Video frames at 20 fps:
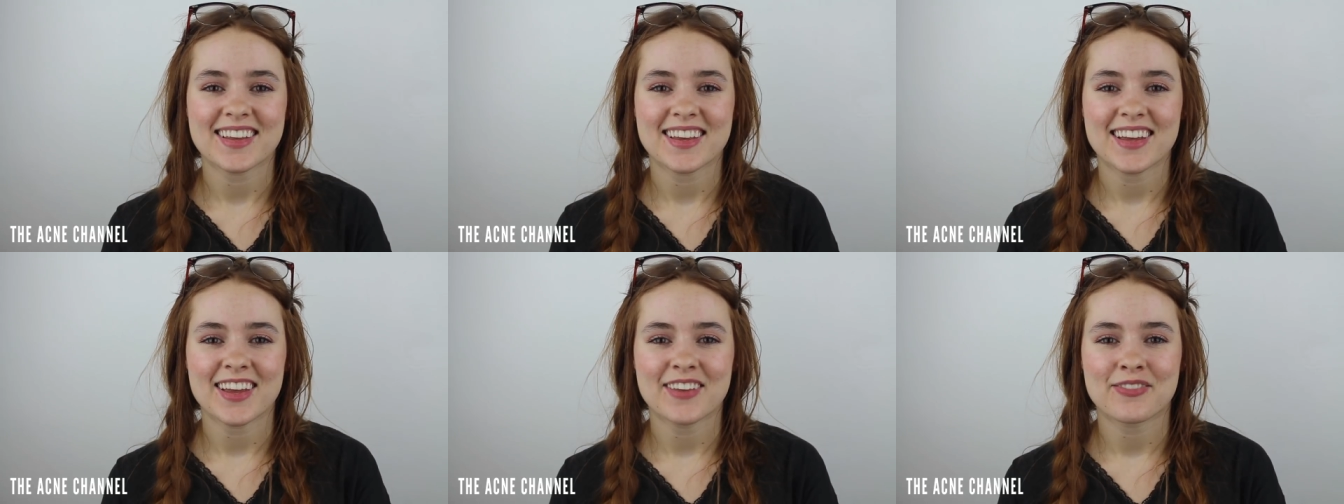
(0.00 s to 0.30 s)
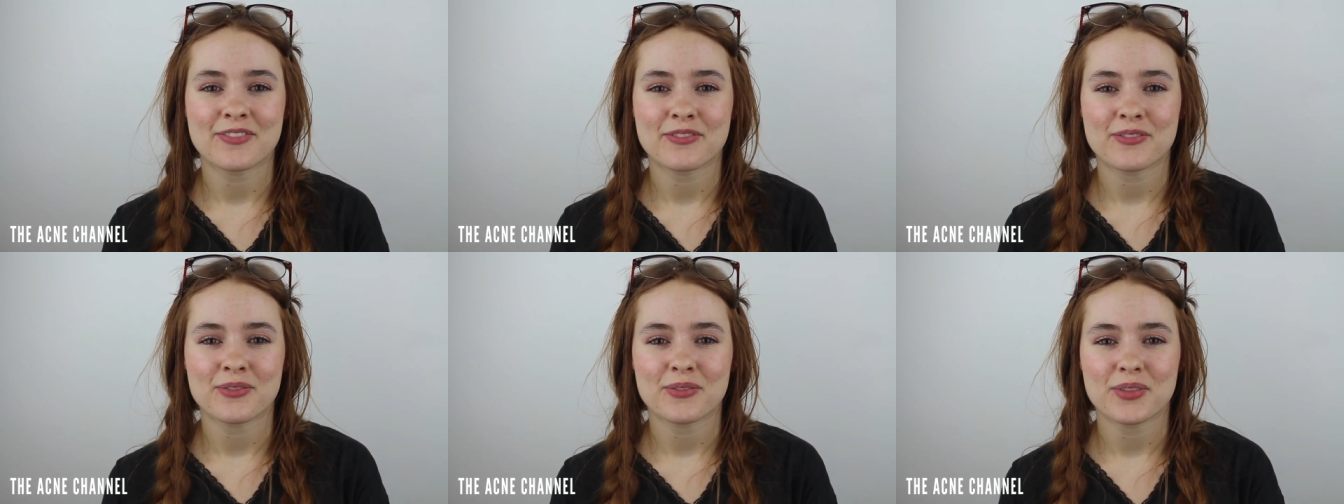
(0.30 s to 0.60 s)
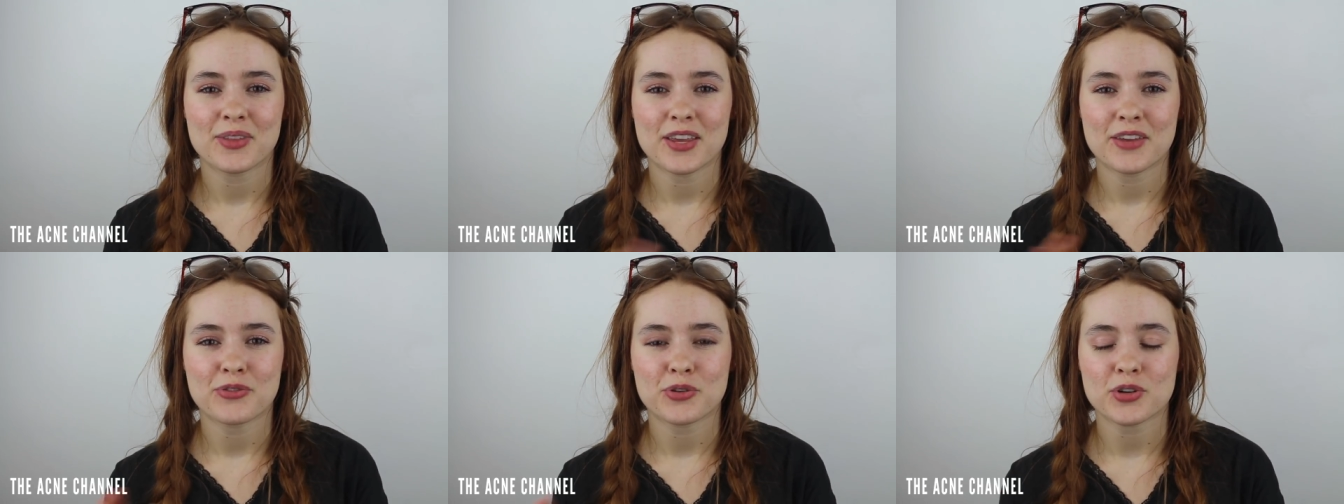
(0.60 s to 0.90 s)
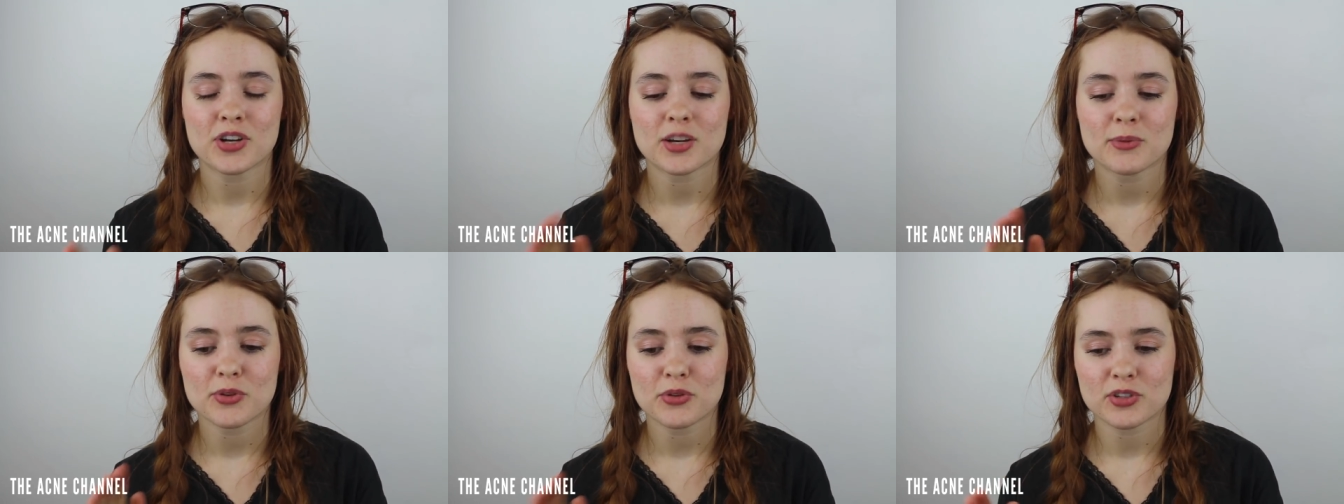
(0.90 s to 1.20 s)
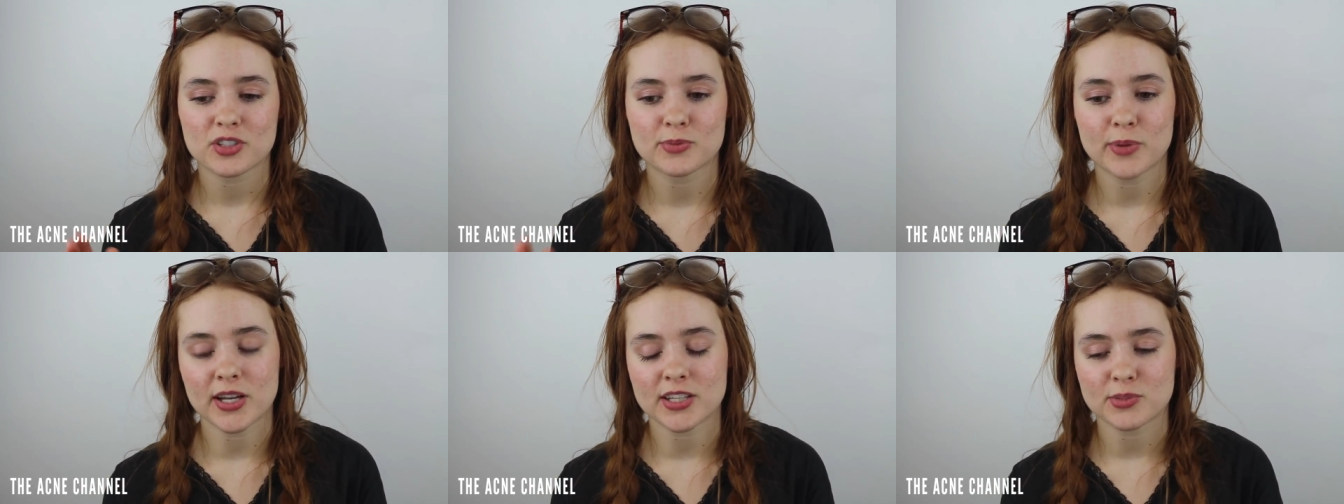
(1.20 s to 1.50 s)
If you're not gonna be
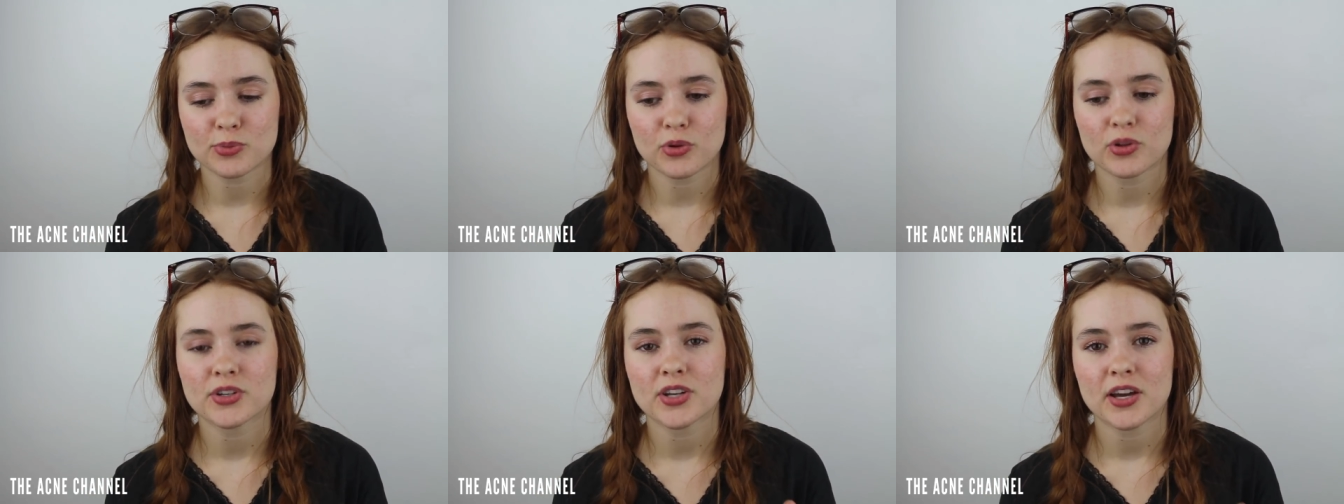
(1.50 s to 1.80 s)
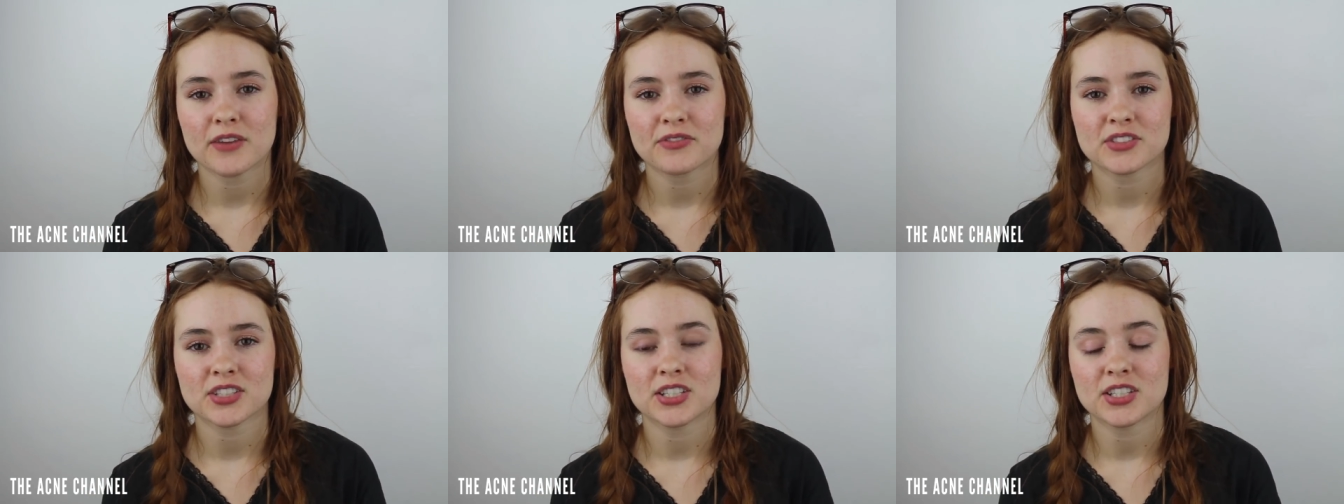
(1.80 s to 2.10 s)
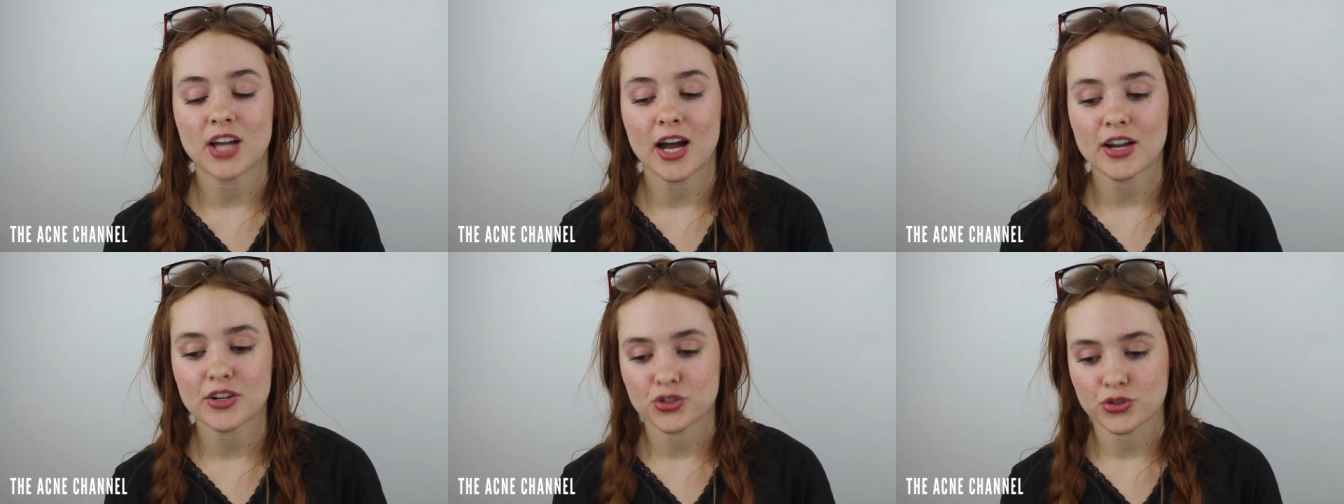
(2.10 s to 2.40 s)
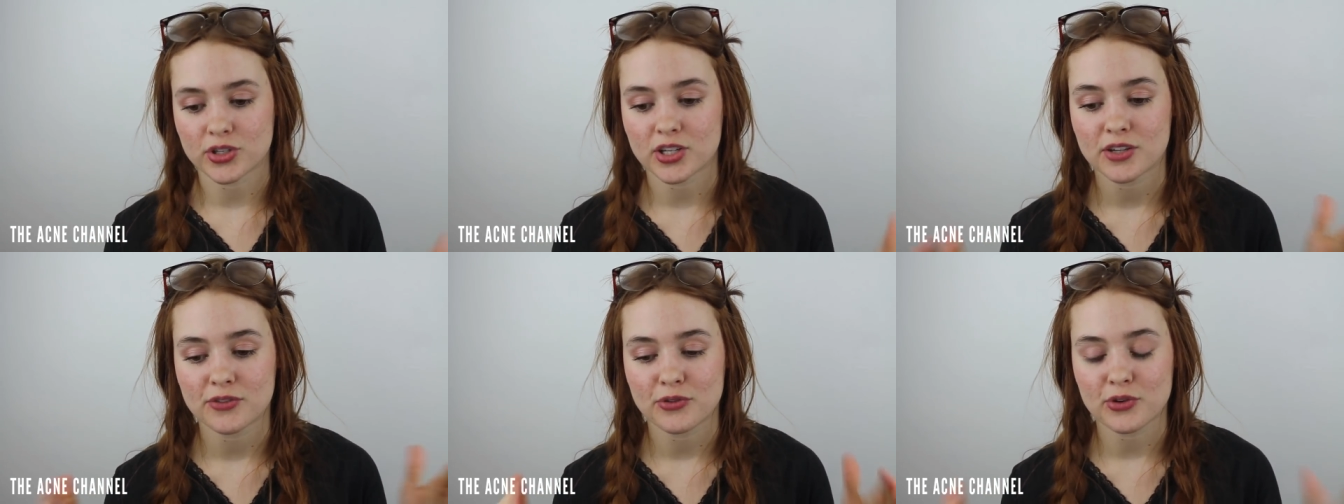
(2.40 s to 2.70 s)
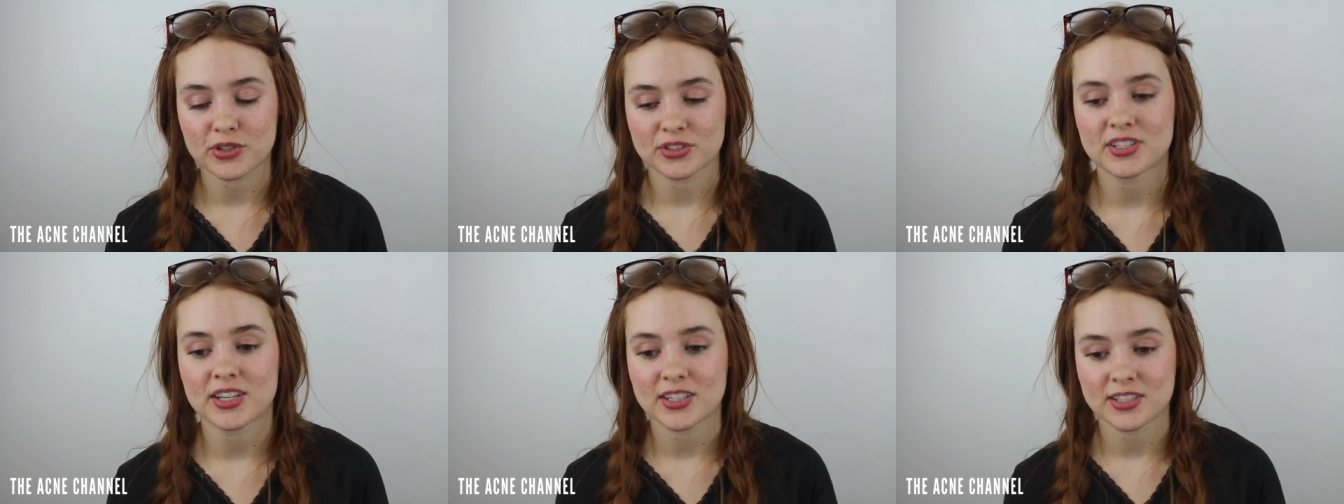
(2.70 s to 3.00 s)
responsible enough to not drink
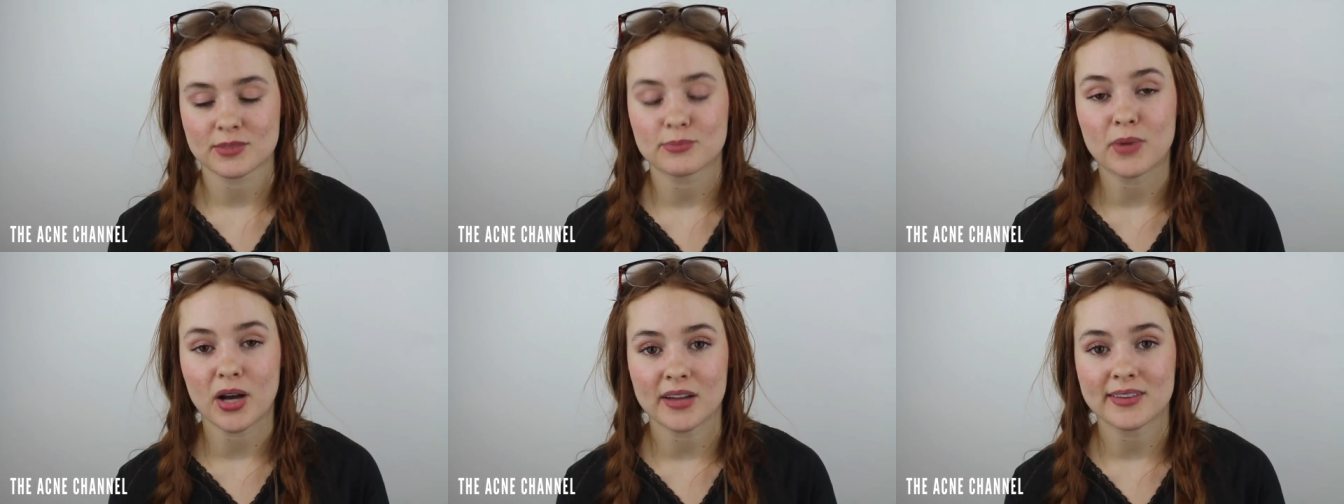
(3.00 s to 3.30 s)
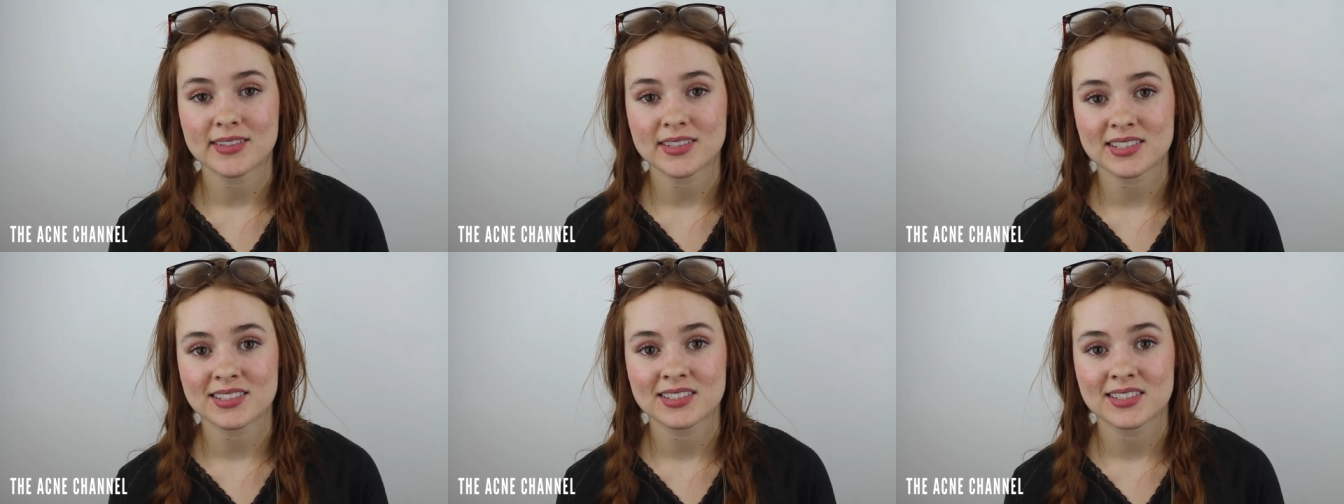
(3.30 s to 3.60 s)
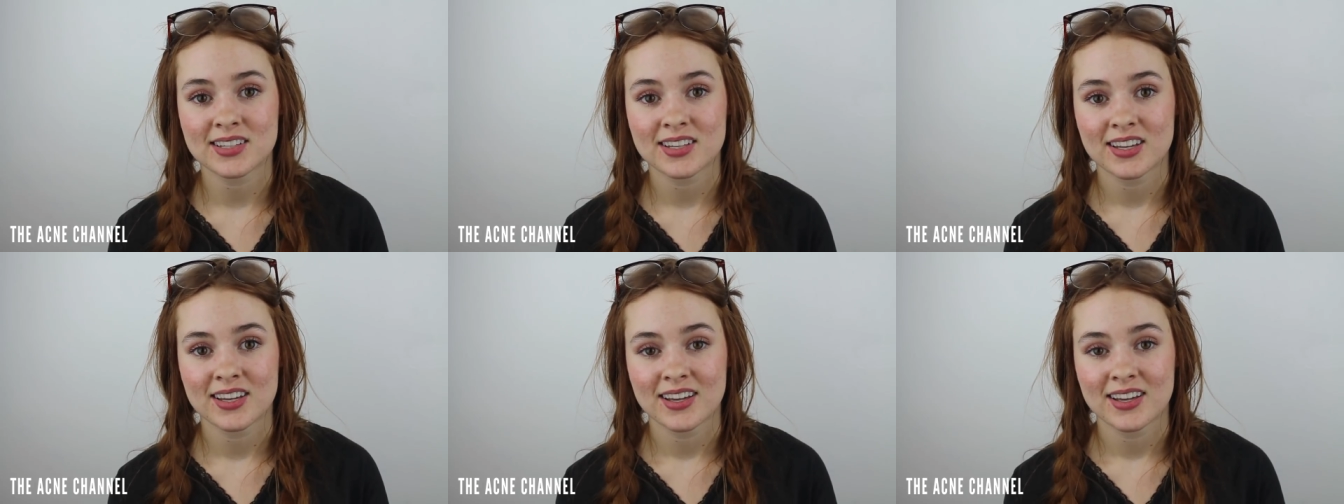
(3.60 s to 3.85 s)
for 6 months,